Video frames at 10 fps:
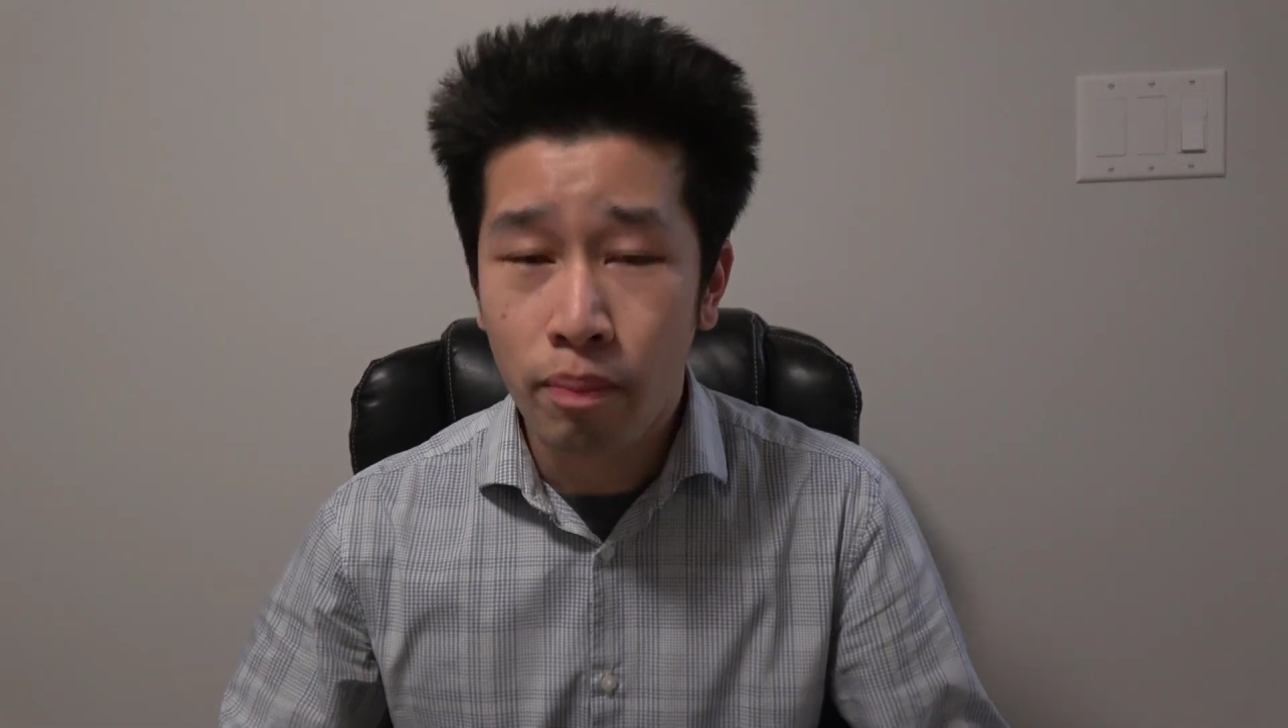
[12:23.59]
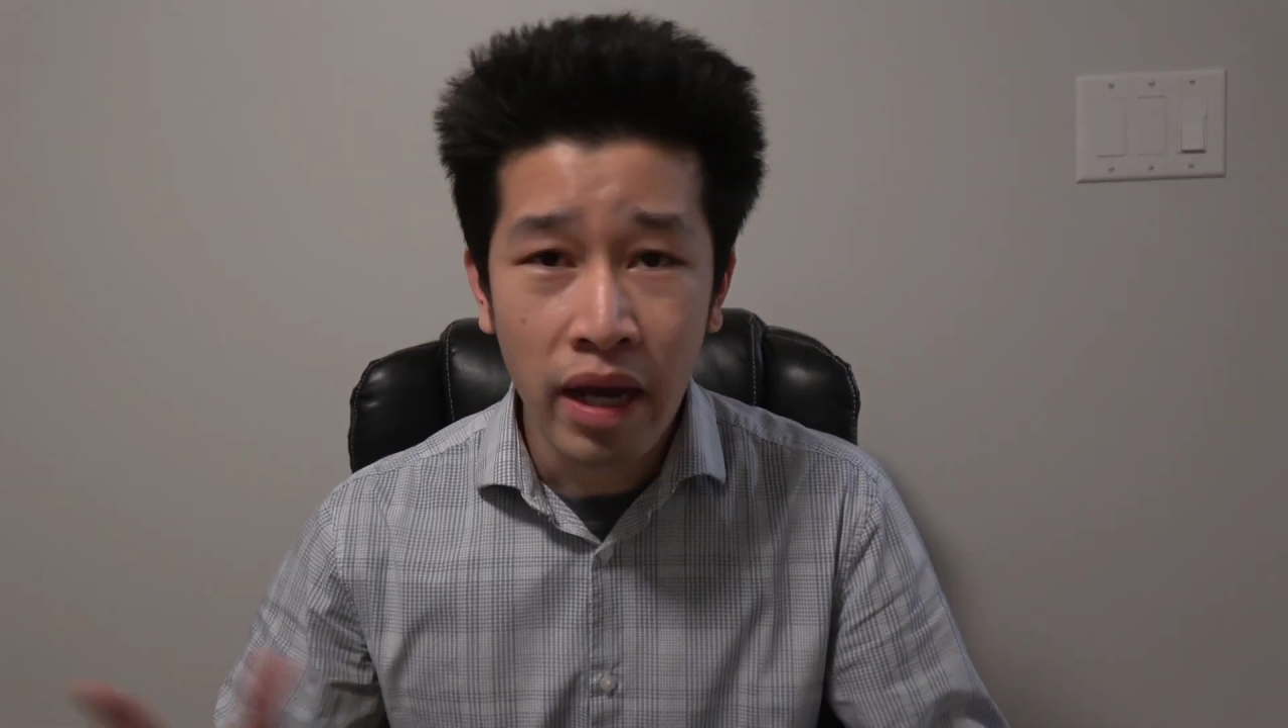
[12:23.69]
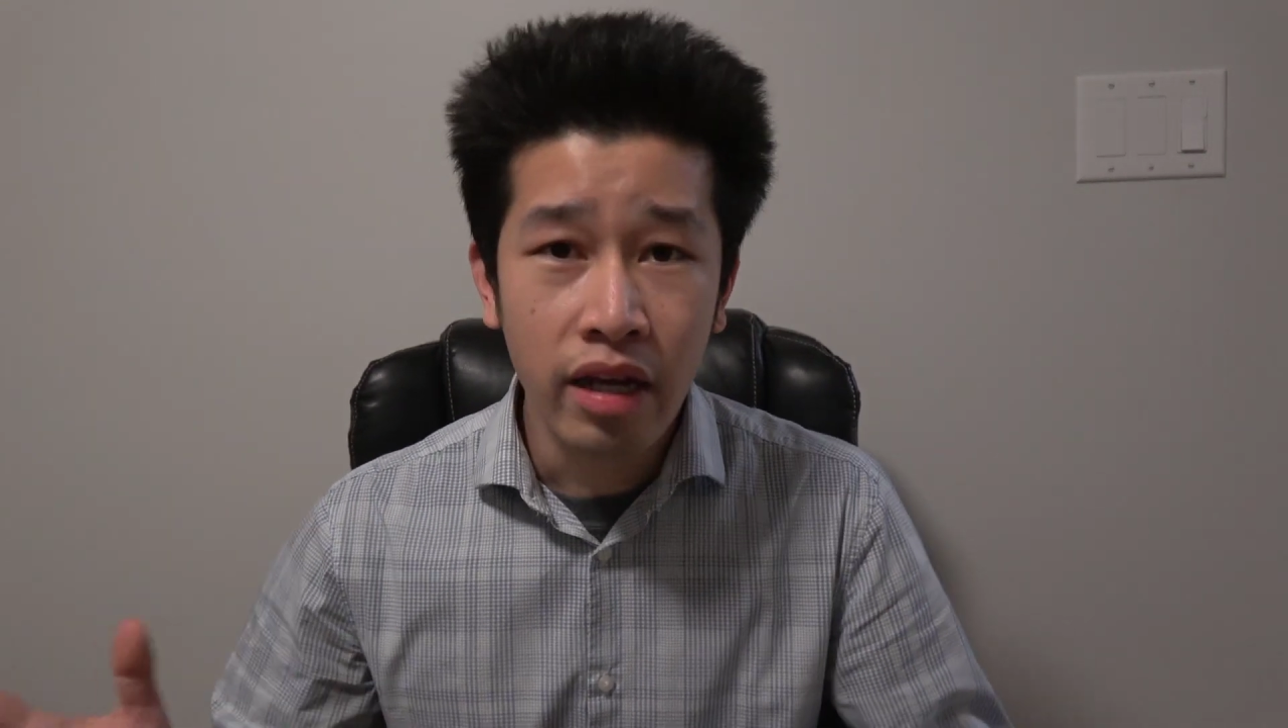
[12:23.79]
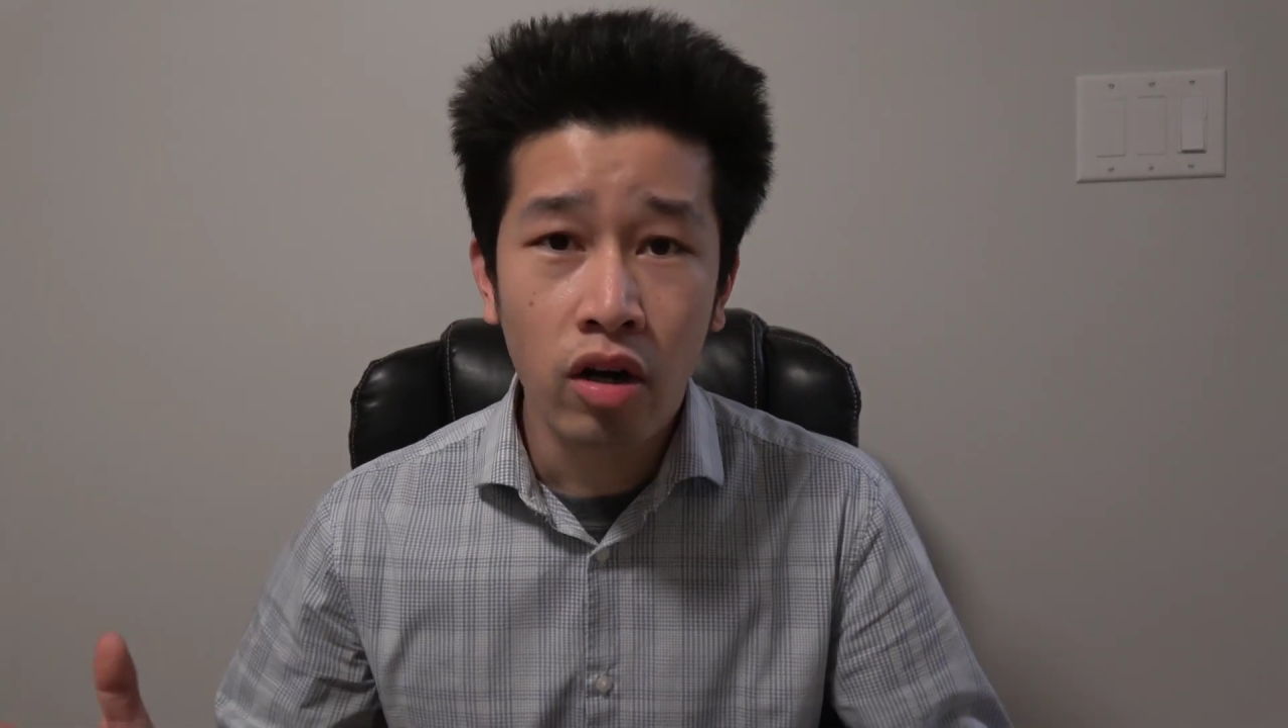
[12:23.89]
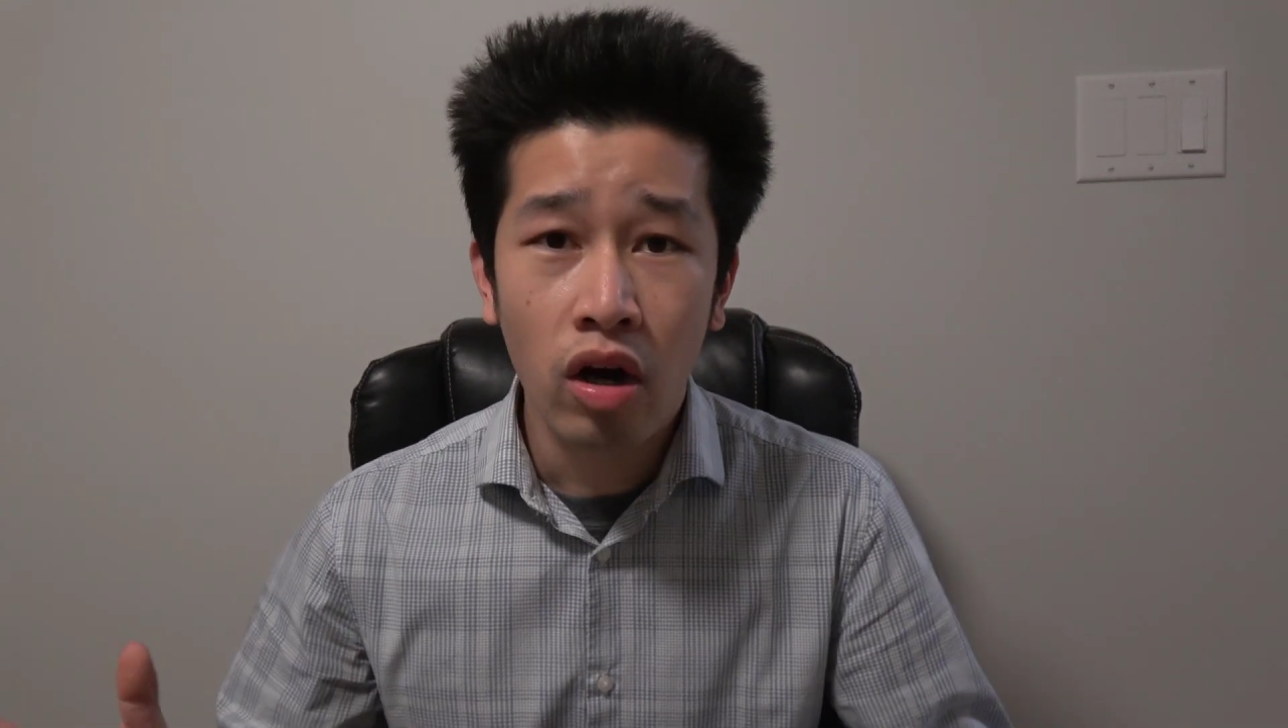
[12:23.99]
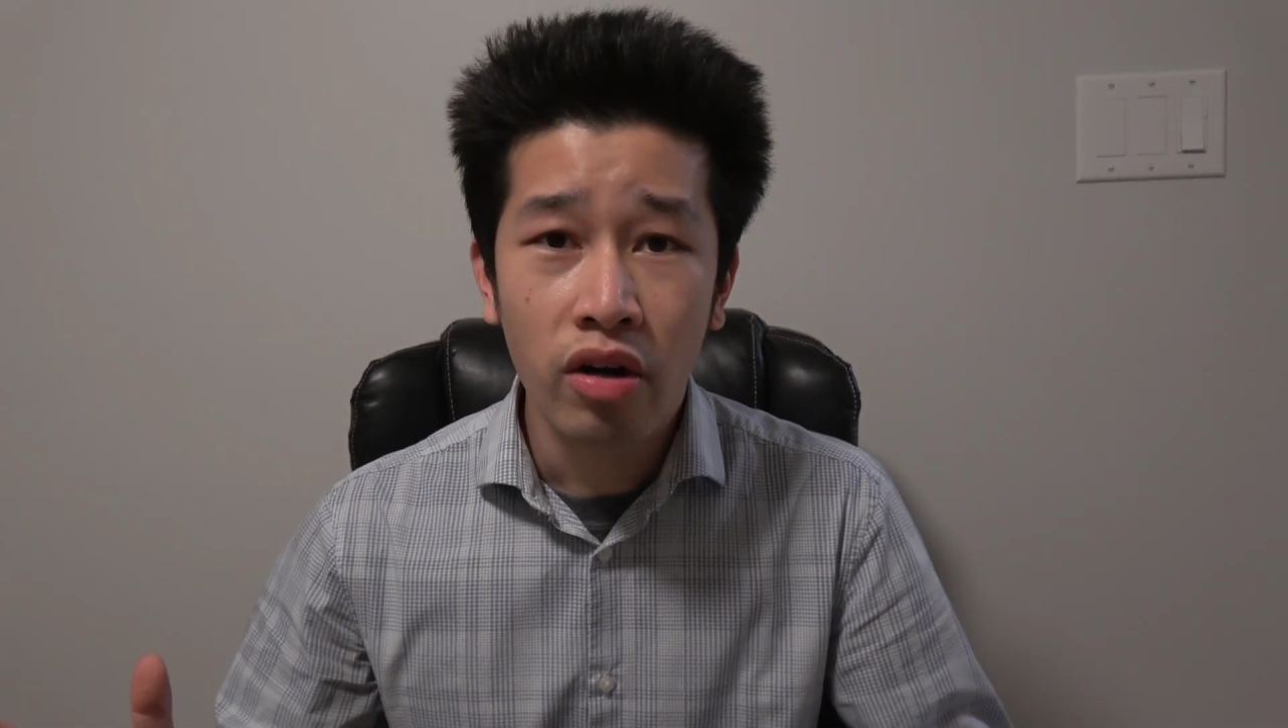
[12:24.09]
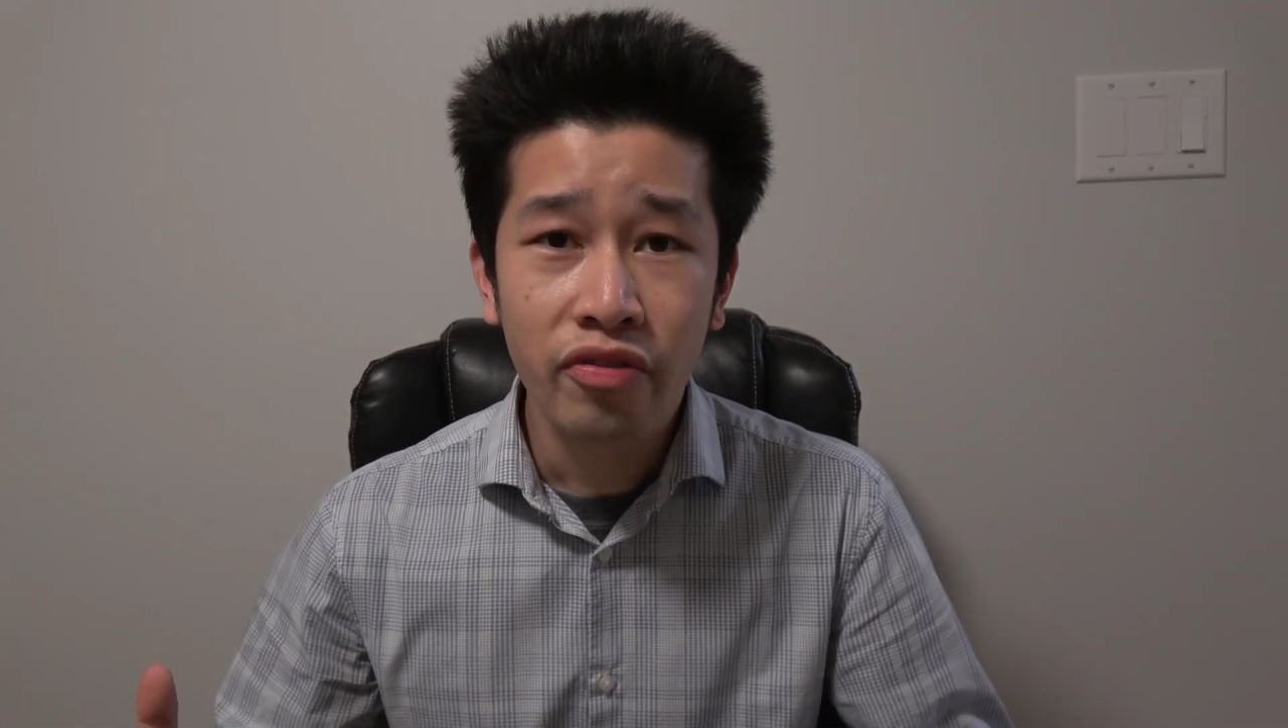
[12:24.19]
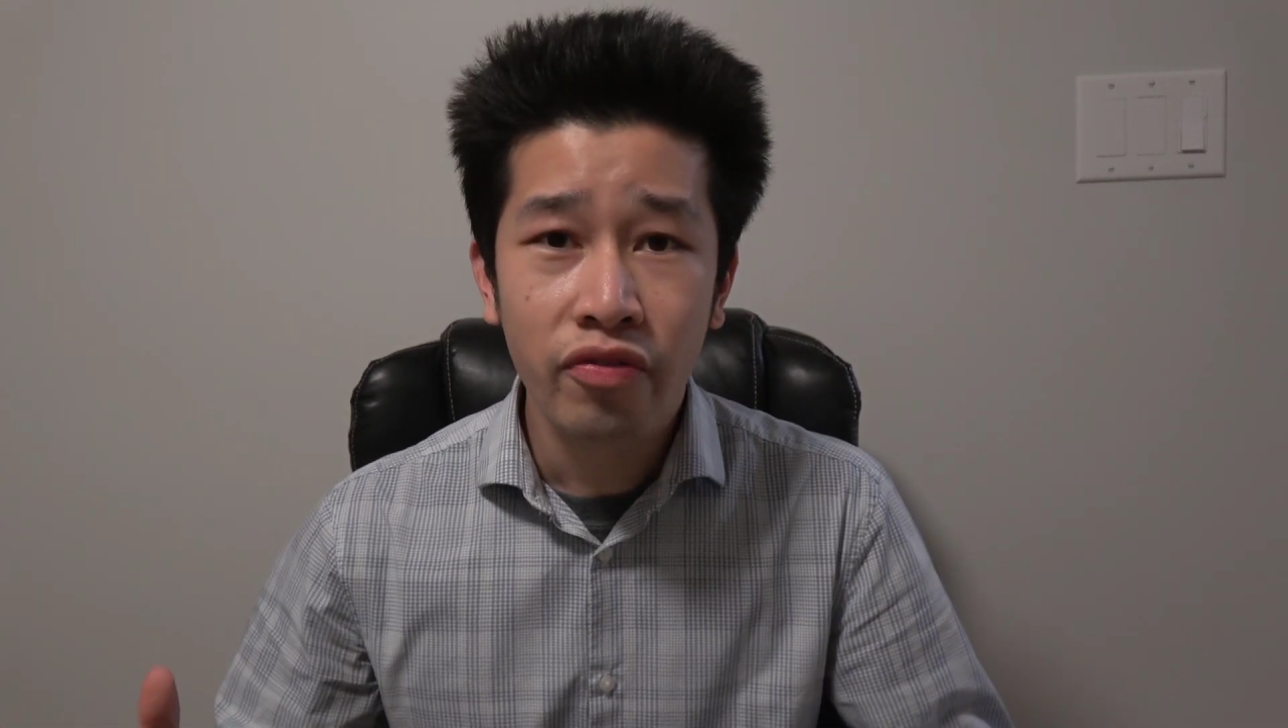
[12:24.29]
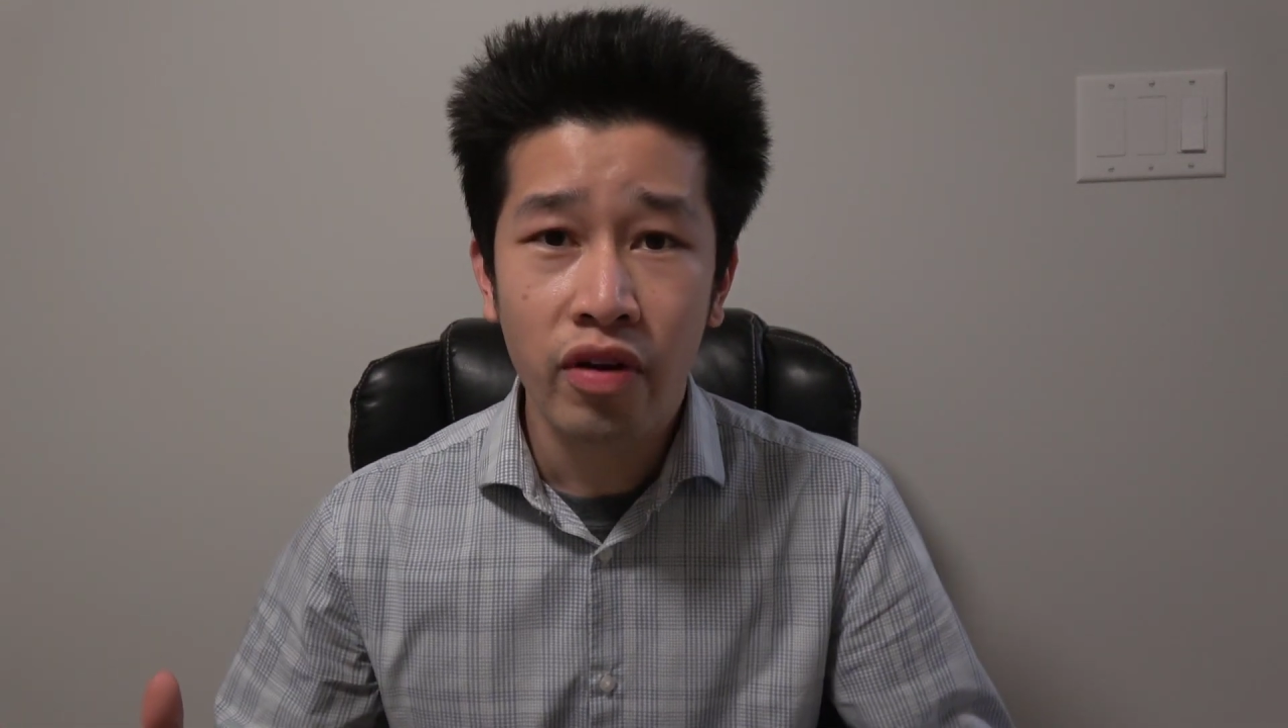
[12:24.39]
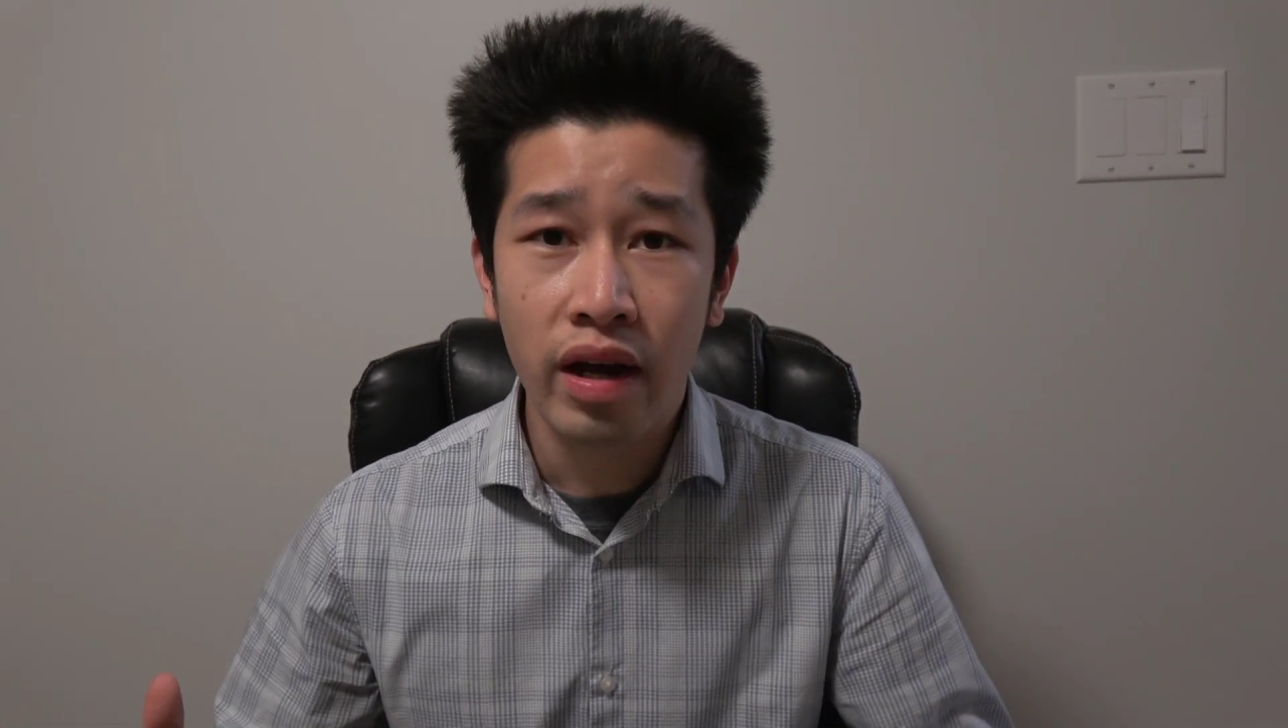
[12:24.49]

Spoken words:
paid off,